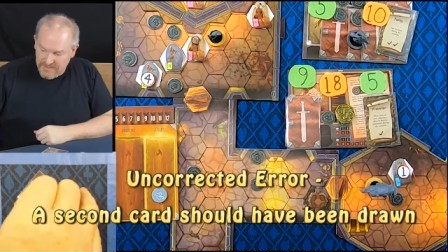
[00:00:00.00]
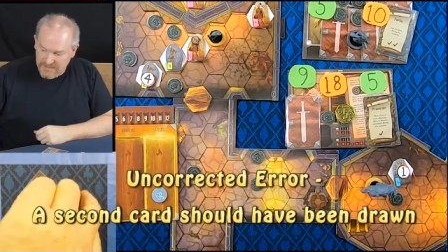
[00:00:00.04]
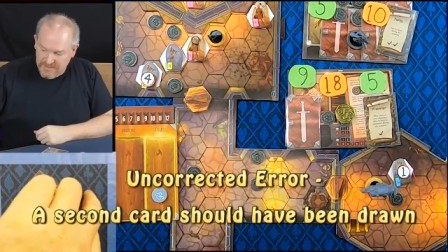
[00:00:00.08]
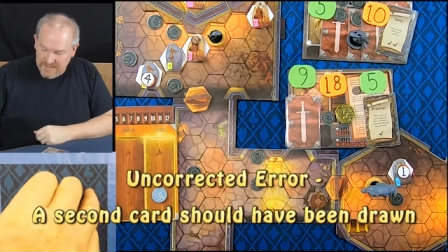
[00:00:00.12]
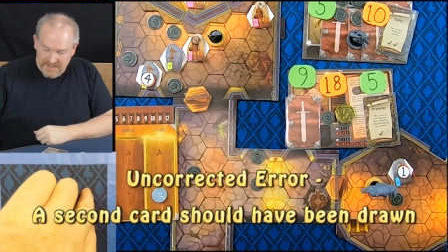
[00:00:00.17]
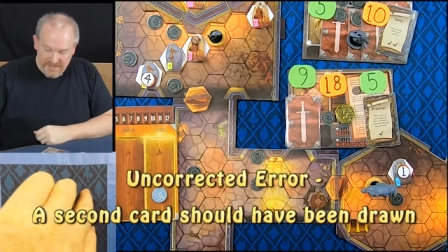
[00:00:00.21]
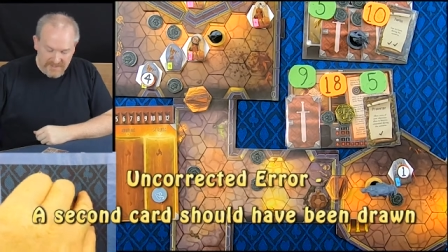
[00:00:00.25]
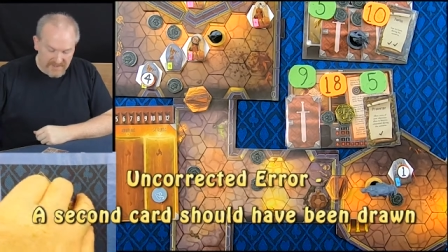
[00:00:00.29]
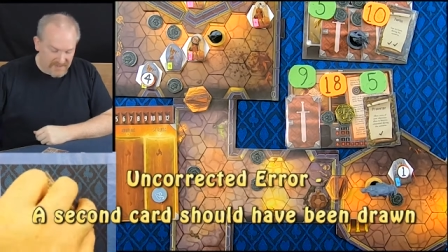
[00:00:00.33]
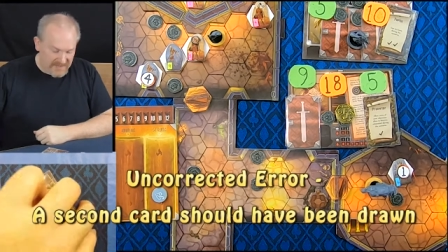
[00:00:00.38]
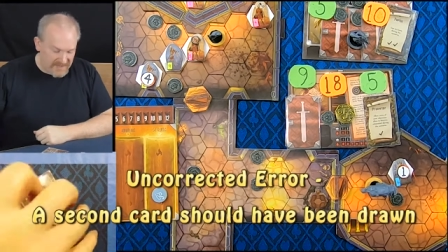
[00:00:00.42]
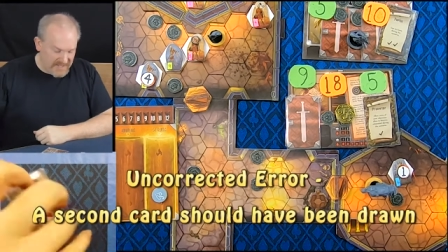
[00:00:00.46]

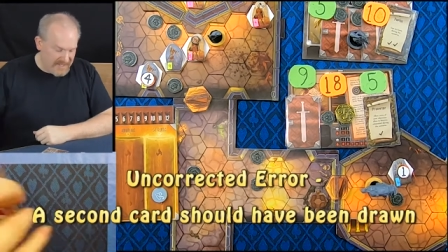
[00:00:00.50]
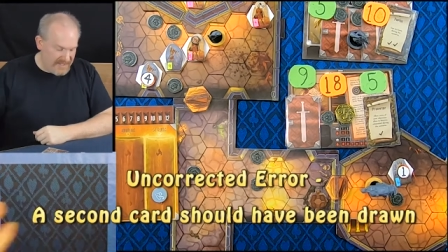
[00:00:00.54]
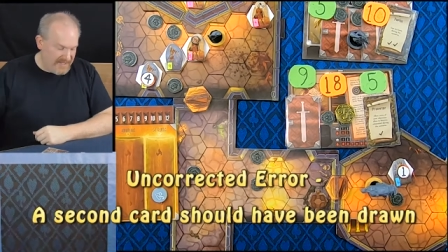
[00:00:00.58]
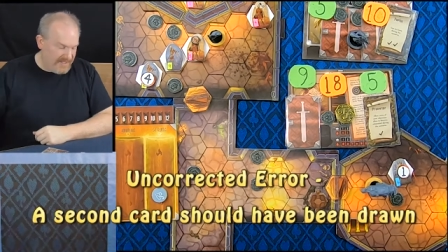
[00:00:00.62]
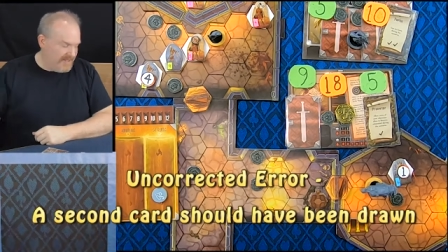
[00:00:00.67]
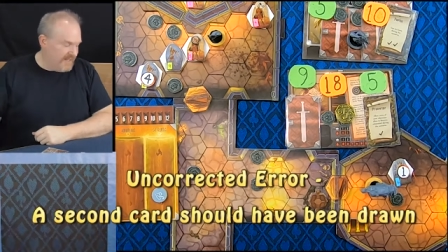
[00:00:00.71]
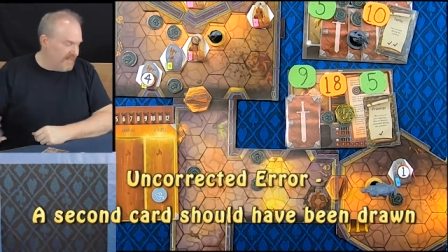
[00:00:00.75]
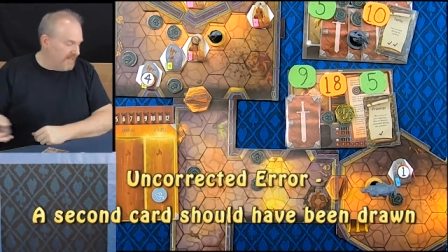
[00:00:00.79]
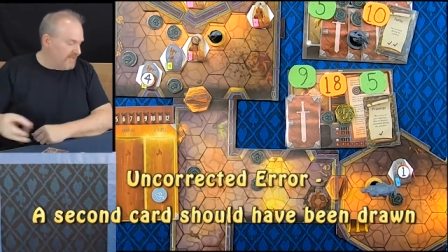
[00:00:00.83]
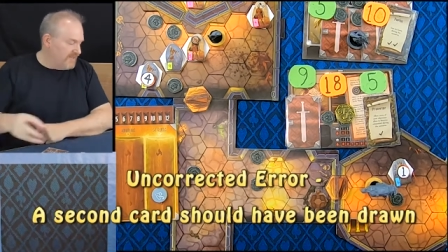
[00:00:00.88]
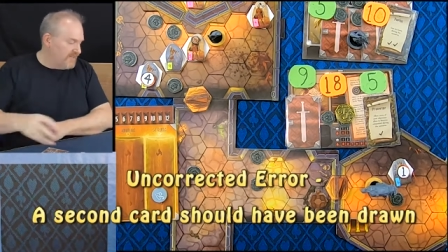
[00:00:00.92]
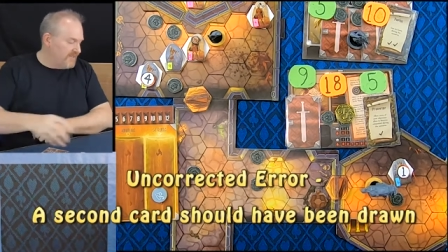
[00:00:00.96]
Still,
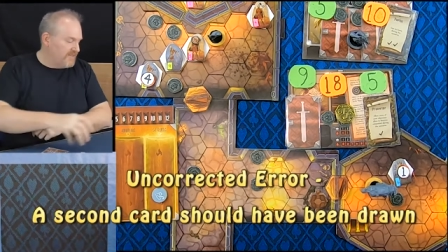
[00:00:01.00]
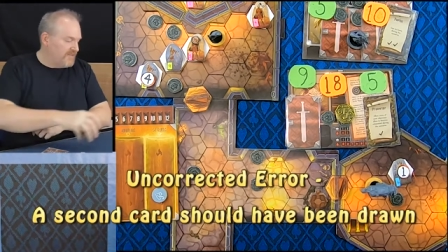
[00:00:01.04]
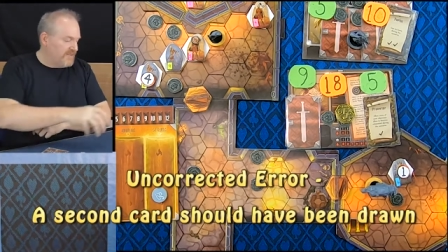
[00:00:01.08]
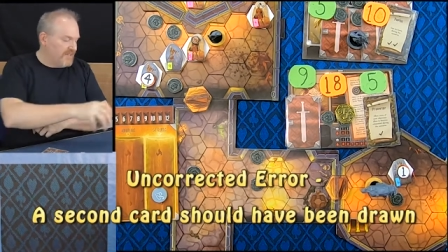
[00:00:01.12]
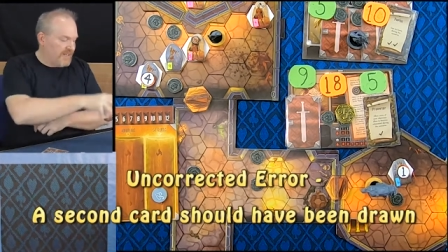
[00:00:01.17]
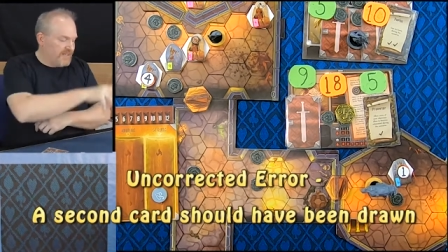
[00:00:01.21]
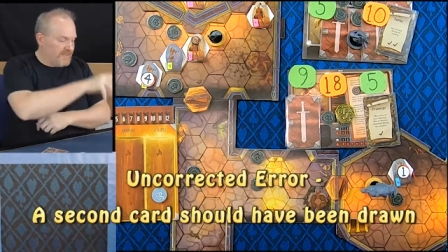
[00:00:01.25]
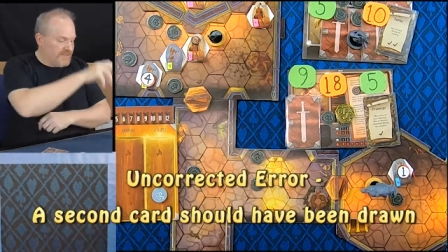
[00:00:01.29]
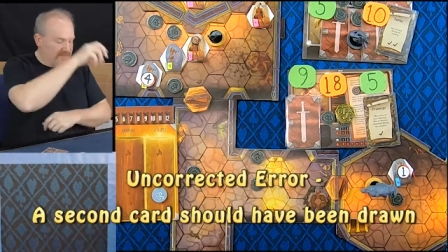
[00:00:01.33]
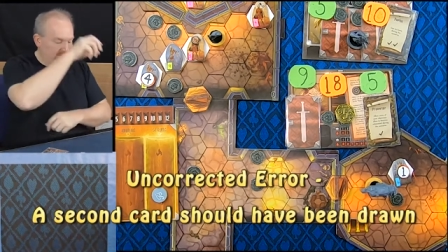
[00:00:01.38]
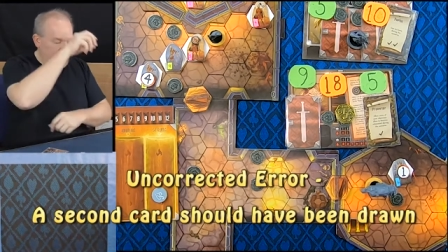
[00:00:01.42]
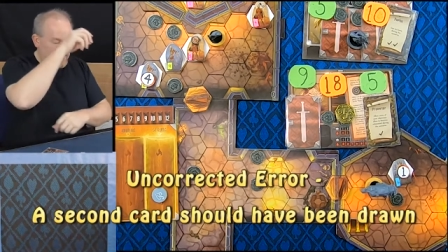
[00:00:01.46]

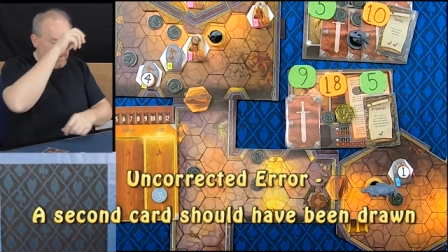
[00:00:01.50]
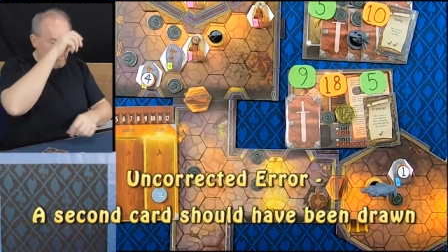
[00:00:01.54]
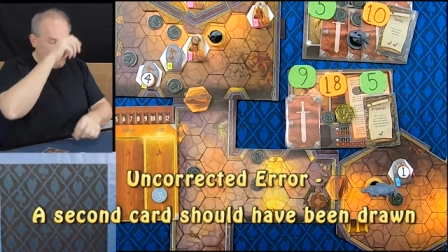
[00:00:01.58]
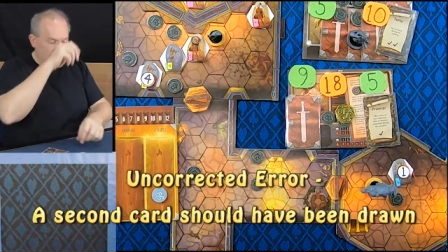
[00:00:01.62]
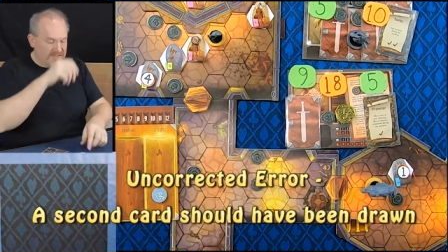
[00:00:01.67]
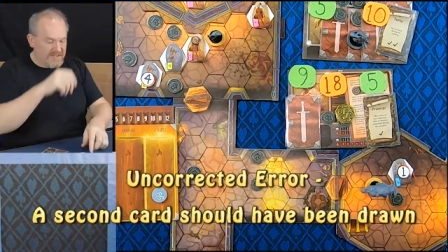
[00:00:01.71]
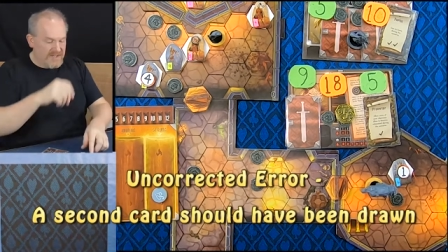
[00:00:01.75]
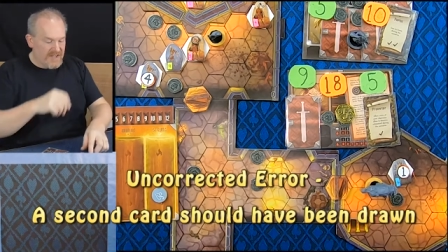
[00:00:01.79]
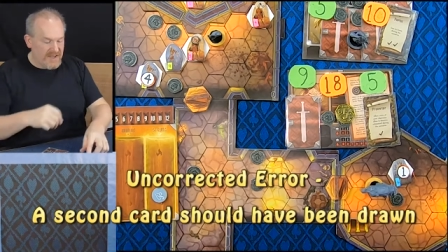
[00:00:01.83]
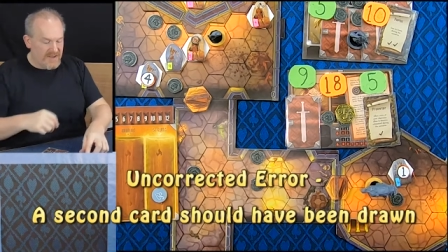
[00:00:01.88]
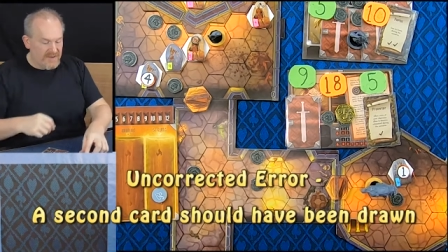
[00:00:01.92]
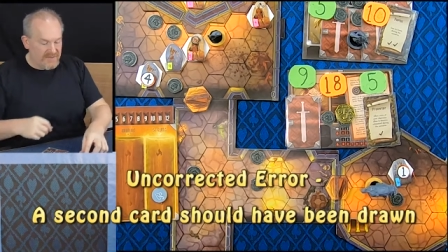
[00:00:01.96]

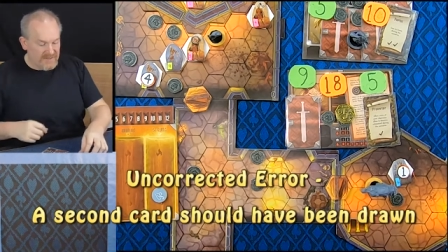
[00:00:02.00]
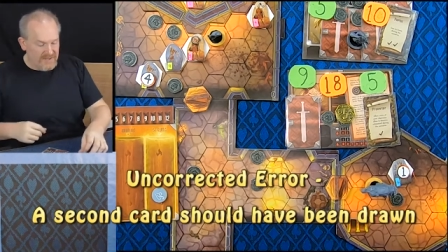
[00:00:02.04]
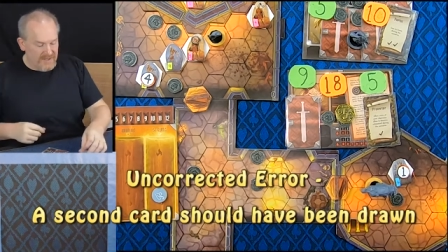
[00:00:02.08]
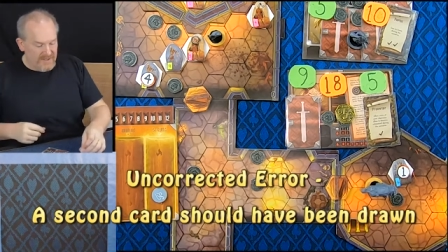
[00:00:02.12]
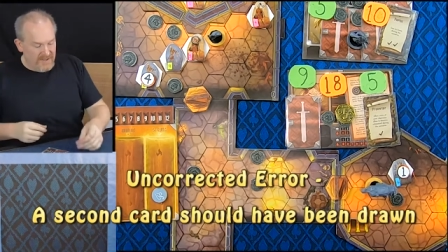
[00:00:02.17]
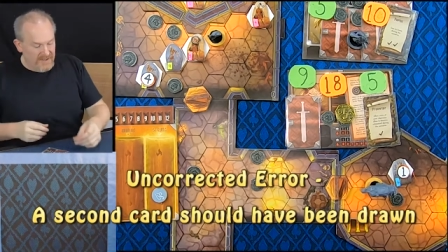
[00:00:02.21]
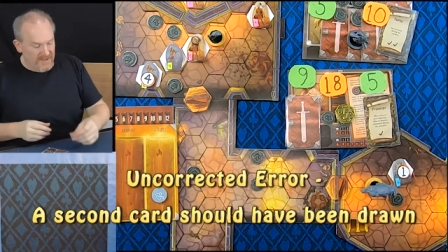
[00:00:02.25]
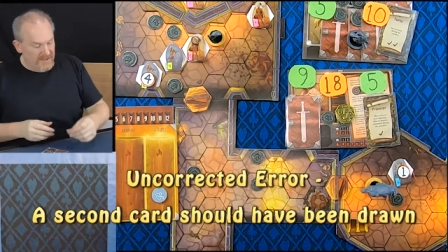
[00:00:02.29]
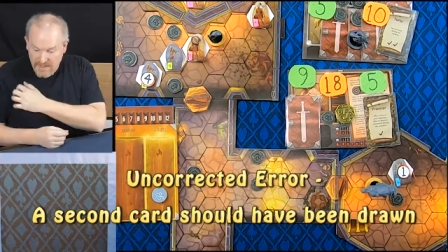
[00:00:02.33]
Jekserah's out.